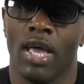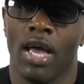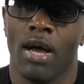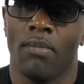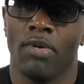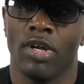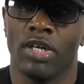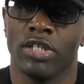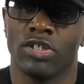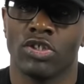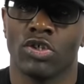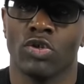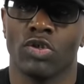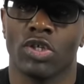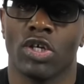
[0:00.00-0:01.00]
I'm going to
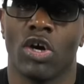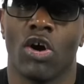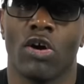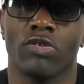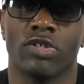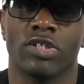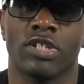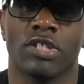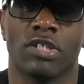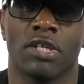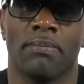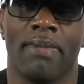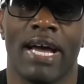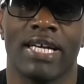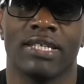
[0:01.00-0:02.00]
insert the cartridge into
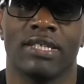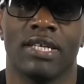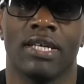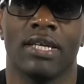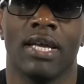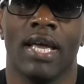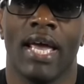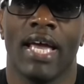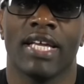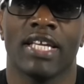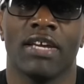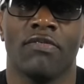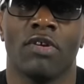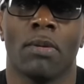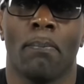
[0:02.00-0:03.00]
the magazine and
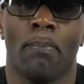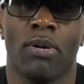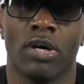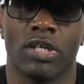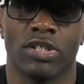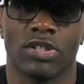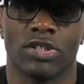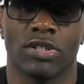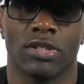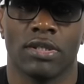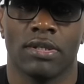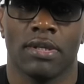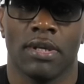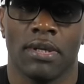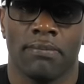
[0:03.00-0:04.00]
give it a push.
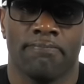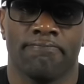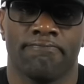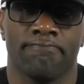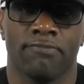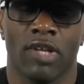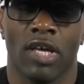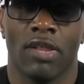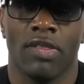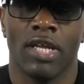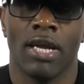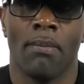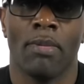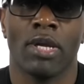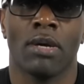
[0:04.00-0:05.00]
Then
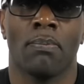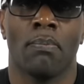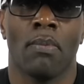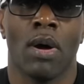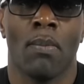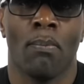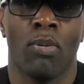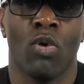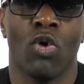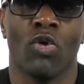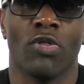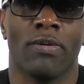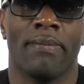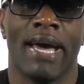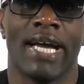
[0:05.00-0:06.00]
I'm going to pull
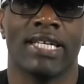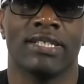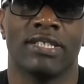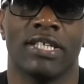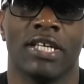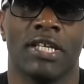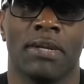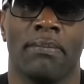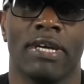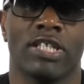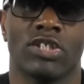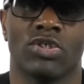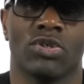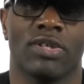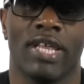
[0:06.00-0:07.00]
the magazine to make
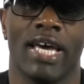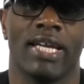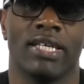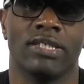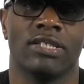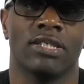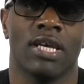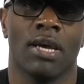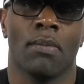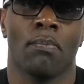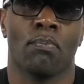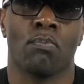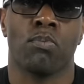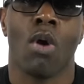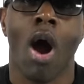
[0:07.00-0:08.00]
sure that it's
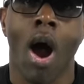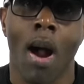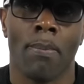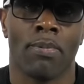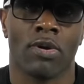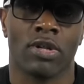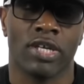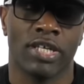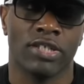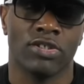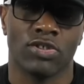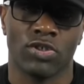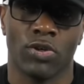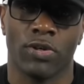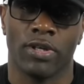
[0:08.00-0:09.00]
properly
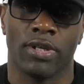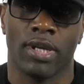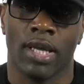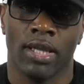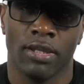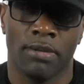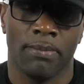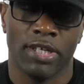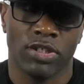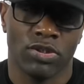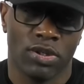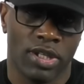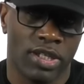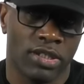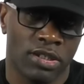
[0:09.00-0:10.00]
inserted. To make
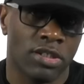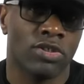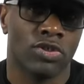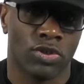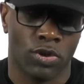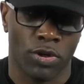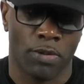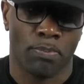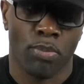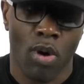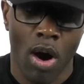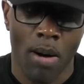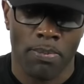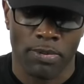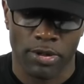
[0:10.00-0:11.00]
sure that it's inserted
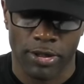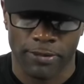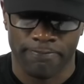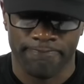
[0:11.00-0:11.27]
properly.